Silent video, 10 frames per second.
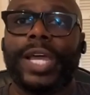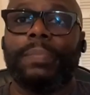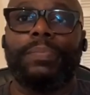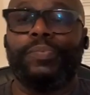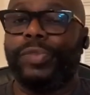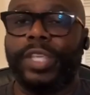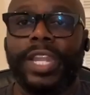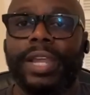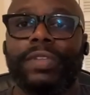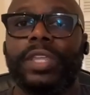You got to
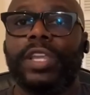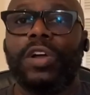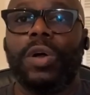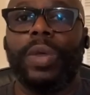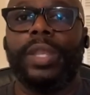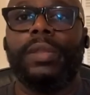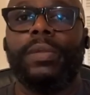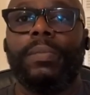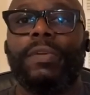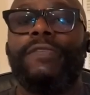get everything going
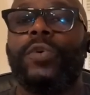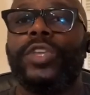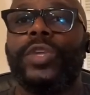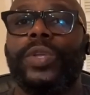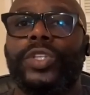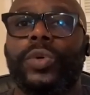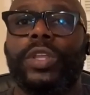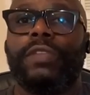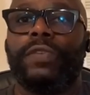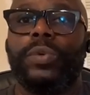before you
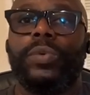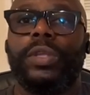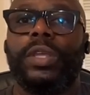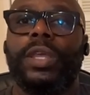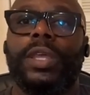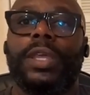enjoy the food.